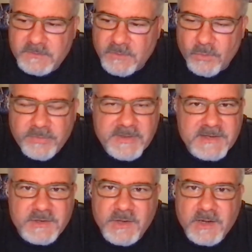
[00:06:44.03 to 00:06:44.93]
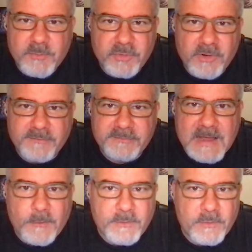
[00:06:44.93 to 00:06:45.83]
don't think you got to put on
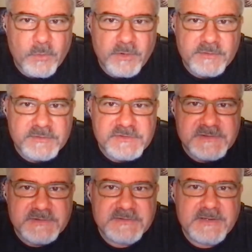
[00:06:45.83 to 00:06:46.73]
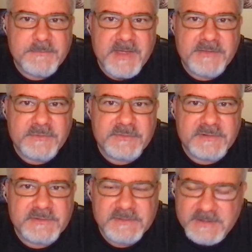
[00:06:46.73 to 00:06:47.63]
flowery words, Jesus said in Matthew
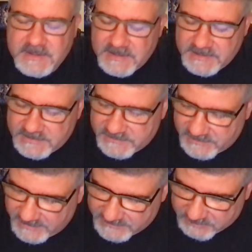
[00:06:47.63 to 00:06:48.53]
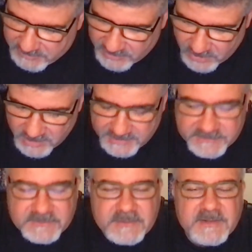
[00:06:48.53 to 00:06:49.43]
6. Just be
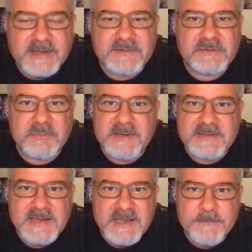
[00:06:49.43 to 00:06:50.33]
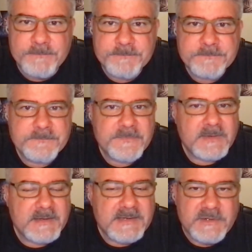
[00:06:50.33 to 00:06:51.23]
honest and speak to Him.
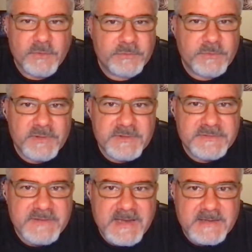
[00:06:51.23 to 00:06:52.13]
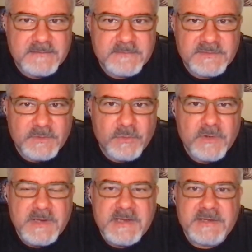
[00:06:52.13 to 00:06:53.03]
He knows what you're going to say. So
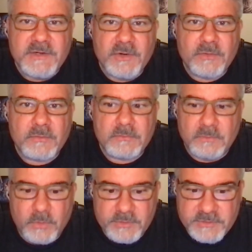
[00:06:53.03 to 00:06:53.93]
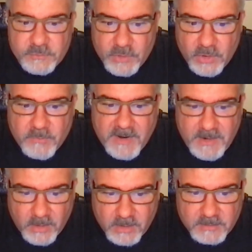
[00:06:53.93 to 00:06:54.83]
you know, Lord, you know my
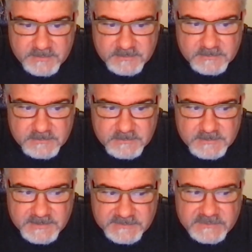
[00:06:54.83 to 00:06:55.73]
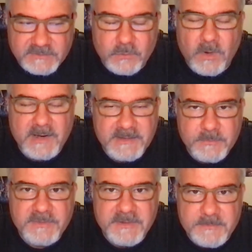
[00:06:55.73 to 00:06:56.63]
heart is disquieted
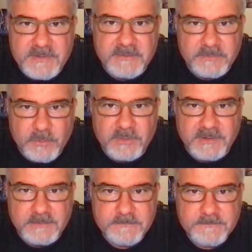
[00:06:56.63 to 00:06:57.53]
within me this morning.